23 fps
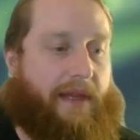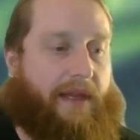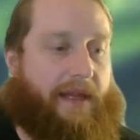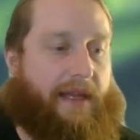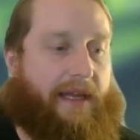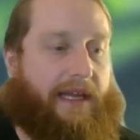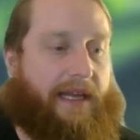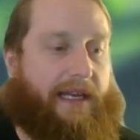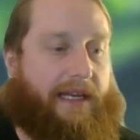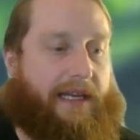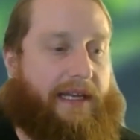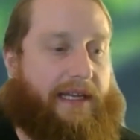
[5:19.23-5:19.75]

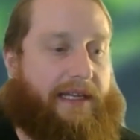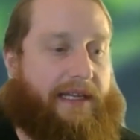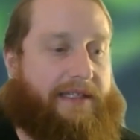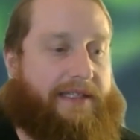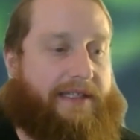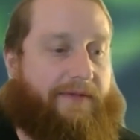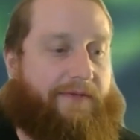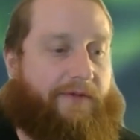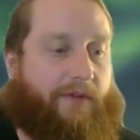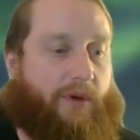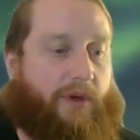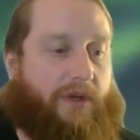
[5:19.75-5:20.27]
It is
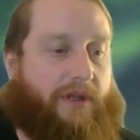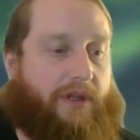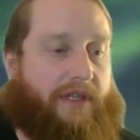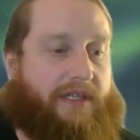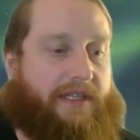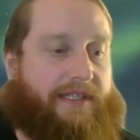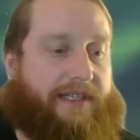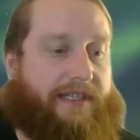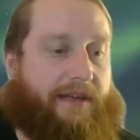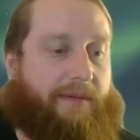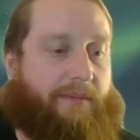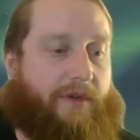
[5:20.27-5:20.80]
the 4th of
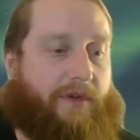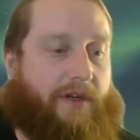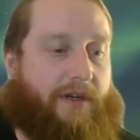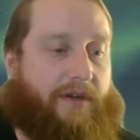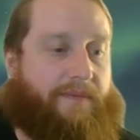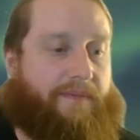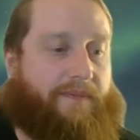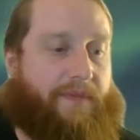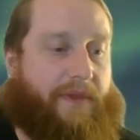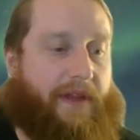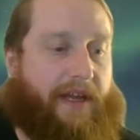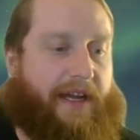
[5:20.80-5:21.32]
December,
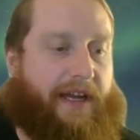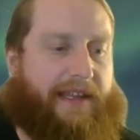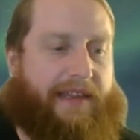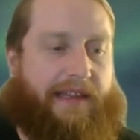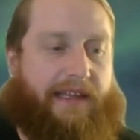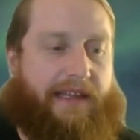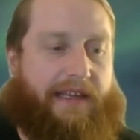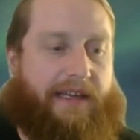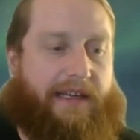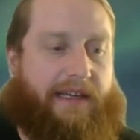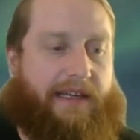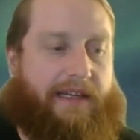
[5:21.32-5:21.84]
I
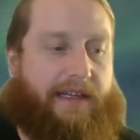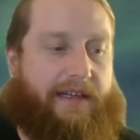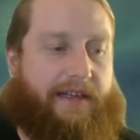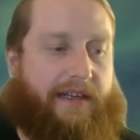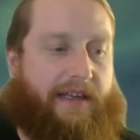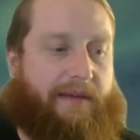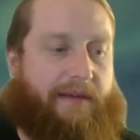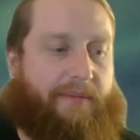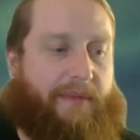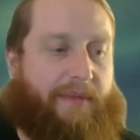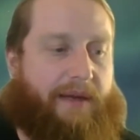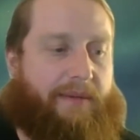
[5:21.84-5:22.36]
think.
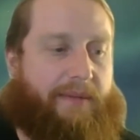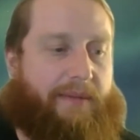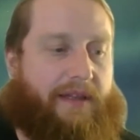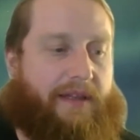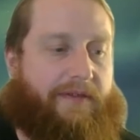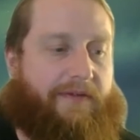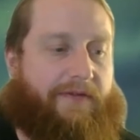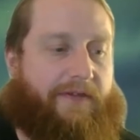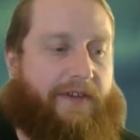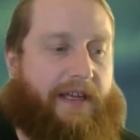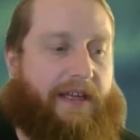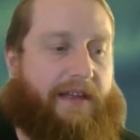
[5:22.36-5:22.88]
It may be the
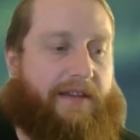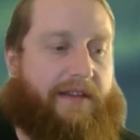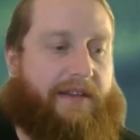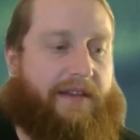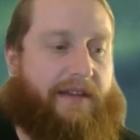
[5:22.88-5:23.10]
5th.